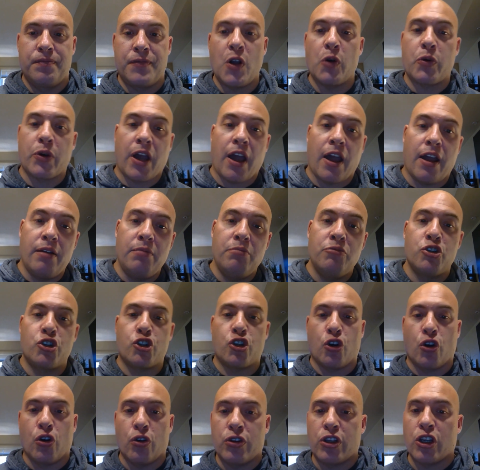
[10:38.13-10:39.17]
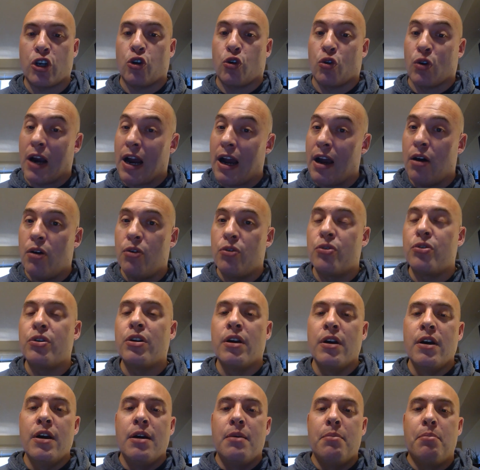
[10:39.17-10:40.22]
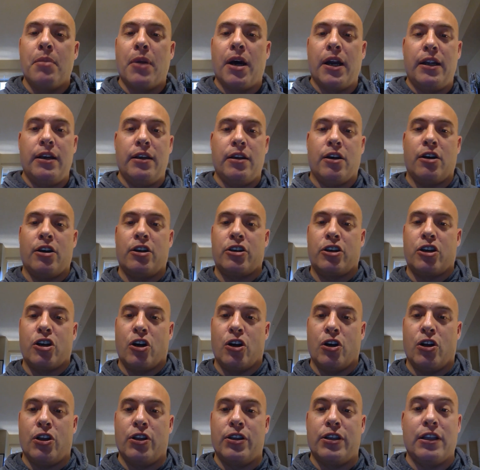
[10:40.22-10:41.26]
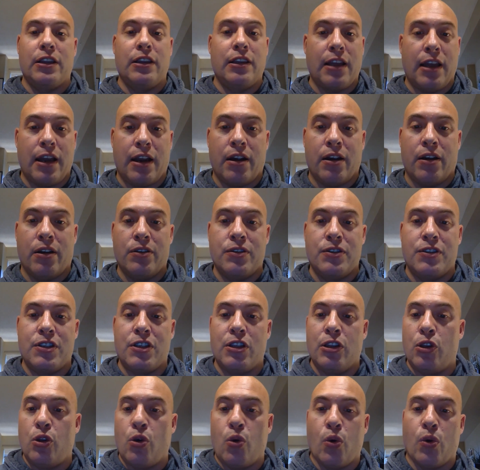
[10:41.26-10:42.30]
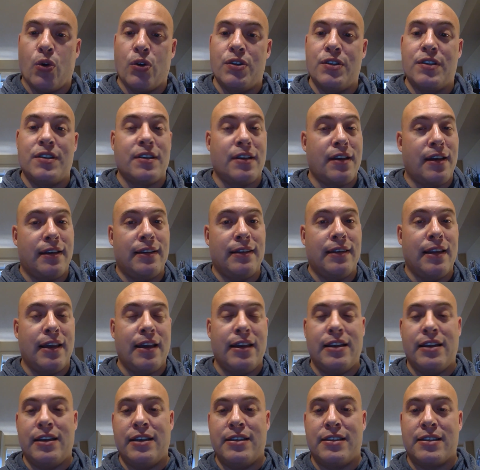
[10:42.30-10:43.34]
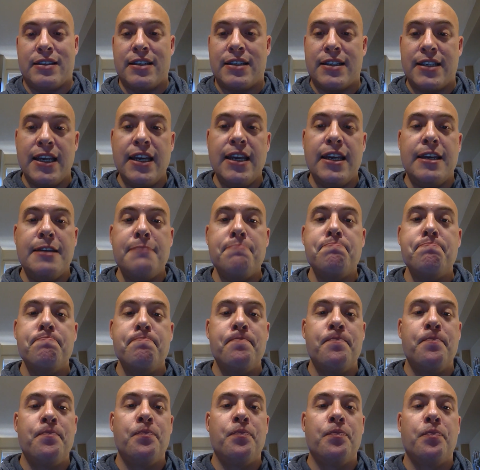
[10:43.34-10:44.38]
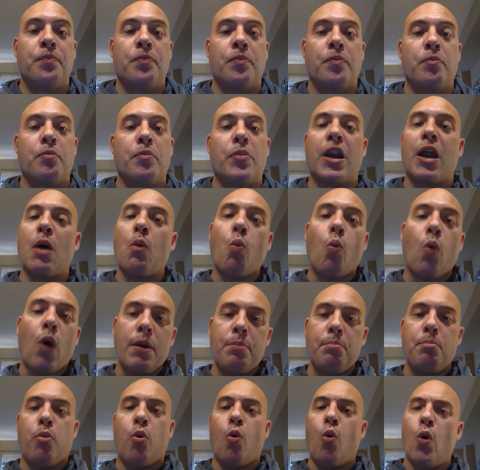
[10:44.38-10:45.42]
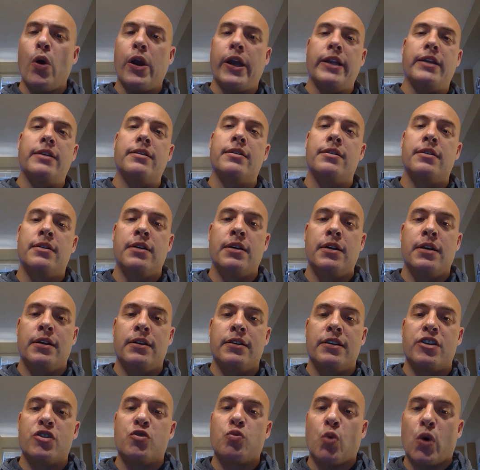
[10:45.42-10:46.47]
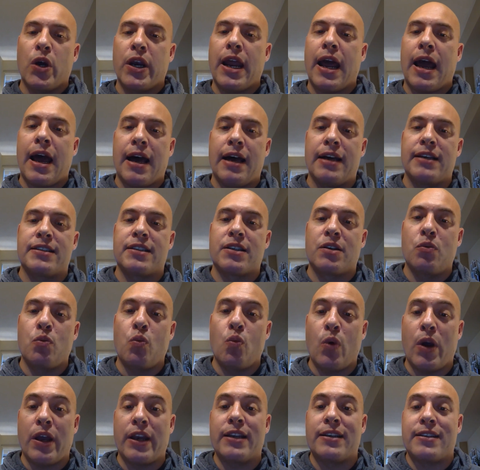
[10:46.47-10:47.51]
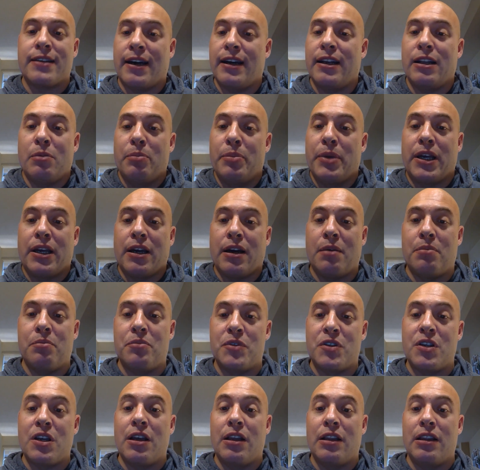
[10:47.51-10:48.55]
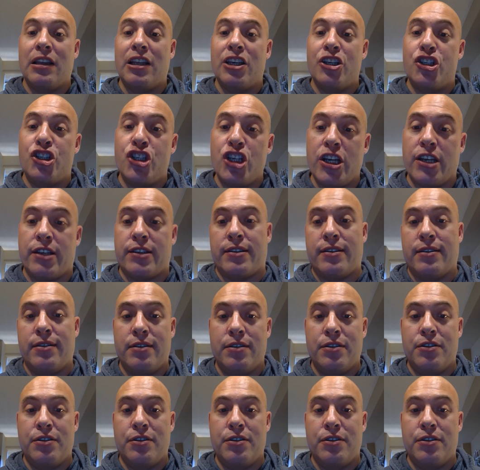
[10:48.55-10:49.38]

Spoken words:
Okay, sure, the Crown might not call the lairds, lords, and ladies to tea, but at what point does one ask when a title becomes legit?